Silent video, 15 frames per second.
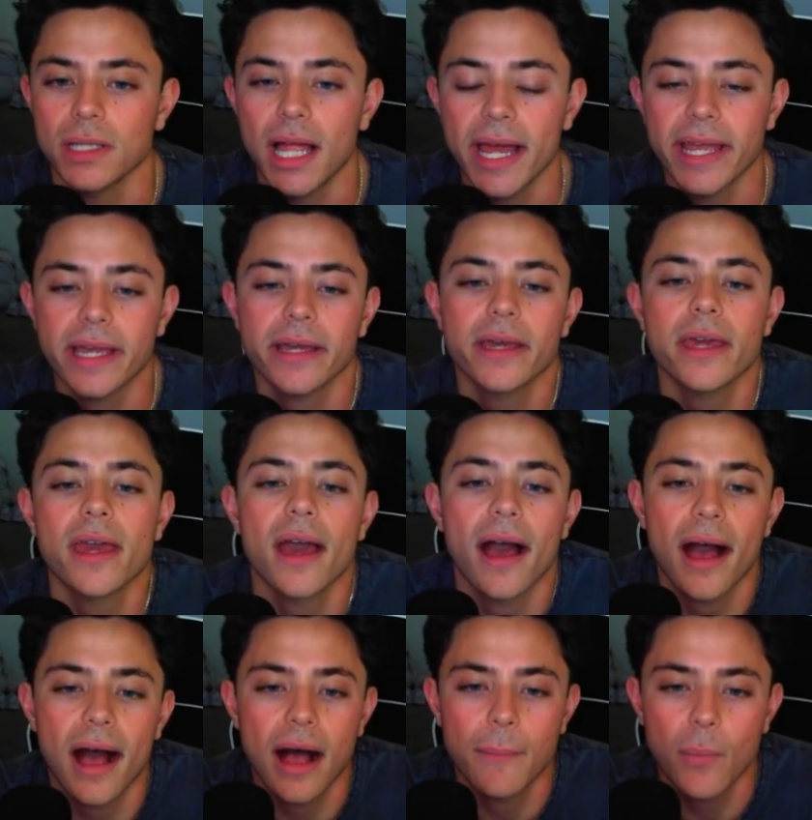like.
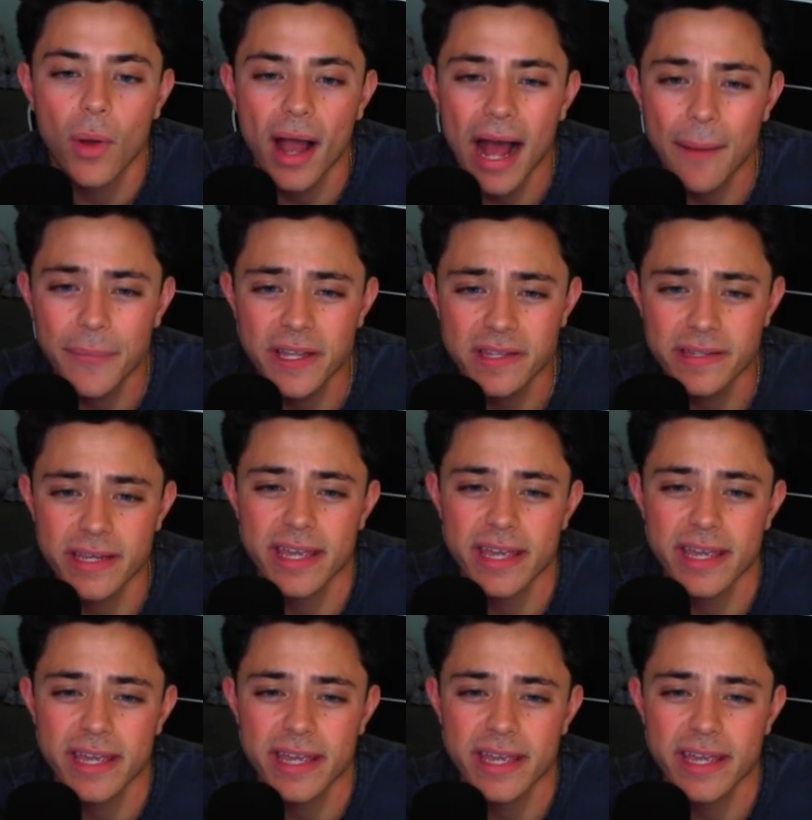Um, what happens